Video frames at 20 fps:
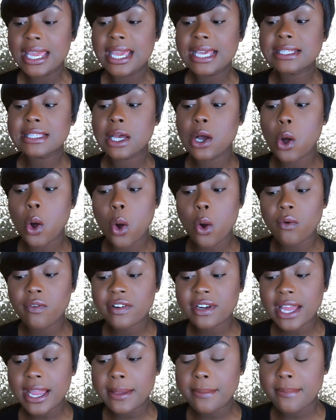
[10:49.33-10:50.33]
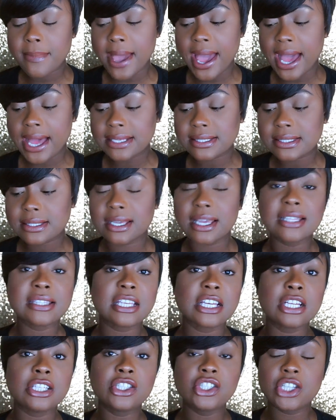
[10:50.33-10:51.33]
It's an overnight mask.
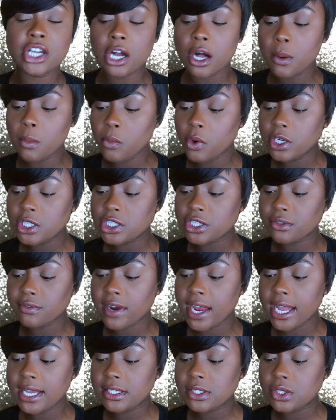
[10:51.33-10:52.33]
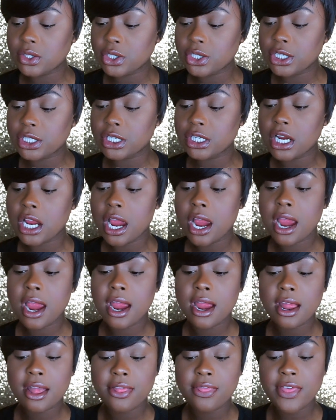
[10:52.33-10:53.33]
It's a gel moisturizer
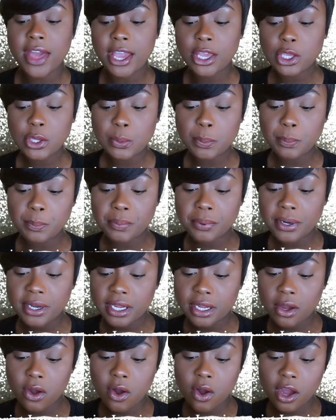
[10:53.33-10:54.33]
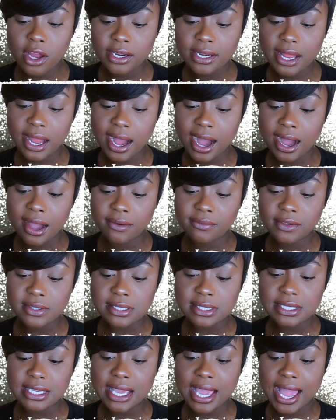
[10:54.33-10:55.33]
that you put on
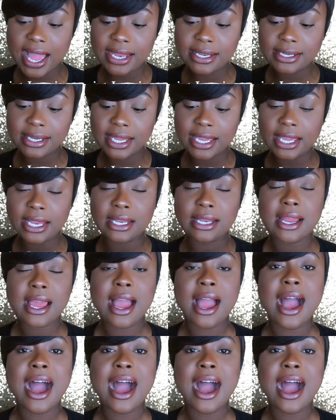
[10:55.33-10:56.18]
obviously at night.